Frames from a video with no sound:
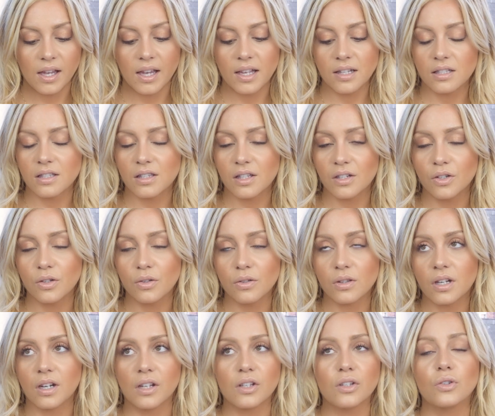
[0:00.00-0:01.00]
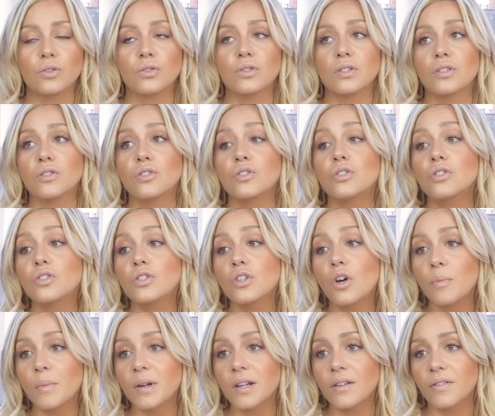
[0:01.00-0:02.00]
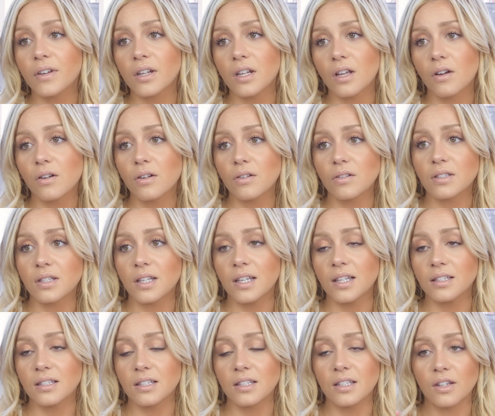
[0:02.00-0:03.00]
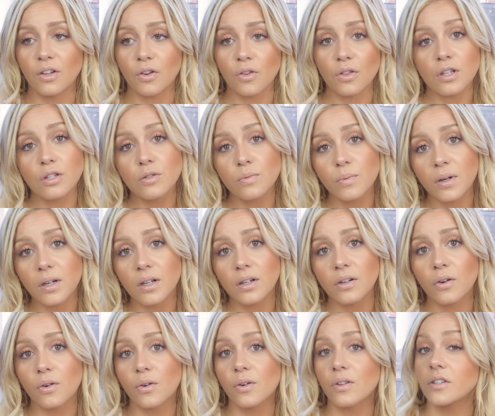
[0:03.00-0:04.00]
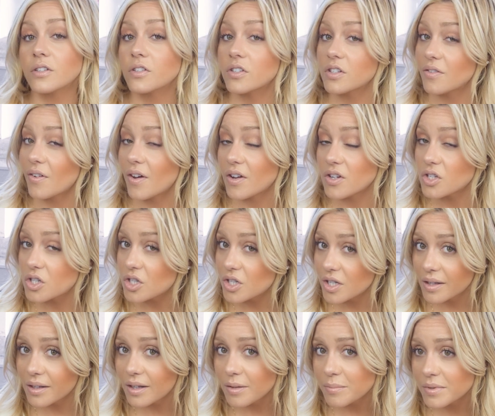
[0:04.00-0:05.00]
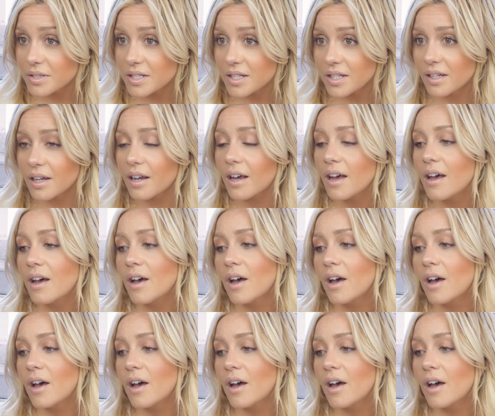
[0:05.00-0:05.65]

It's the nude that I use in so many videos. It's either this one or the Givenchy lipstick.